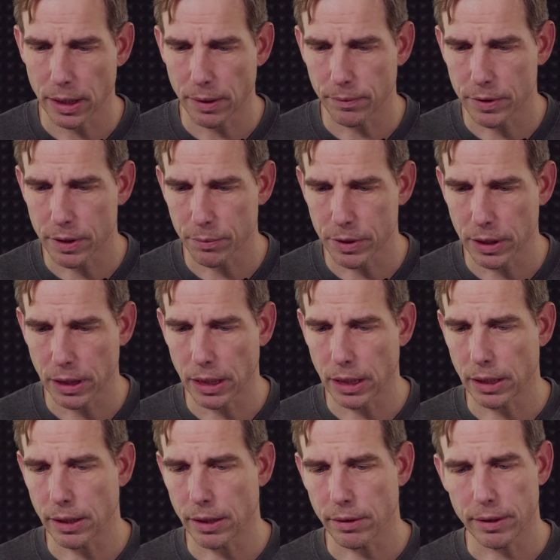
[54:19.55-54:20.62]
something
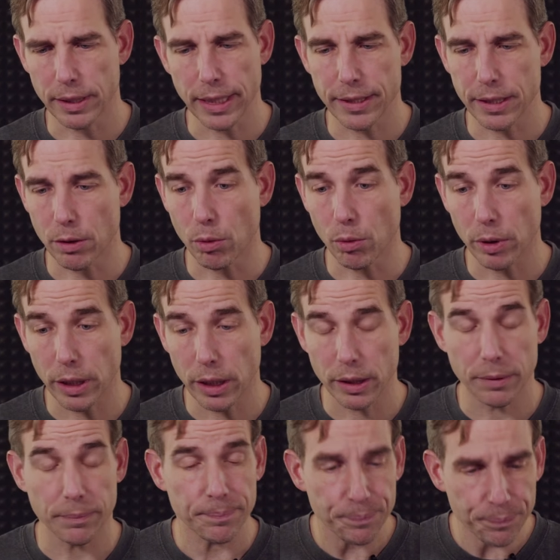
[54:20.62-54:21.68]
in Neticodec,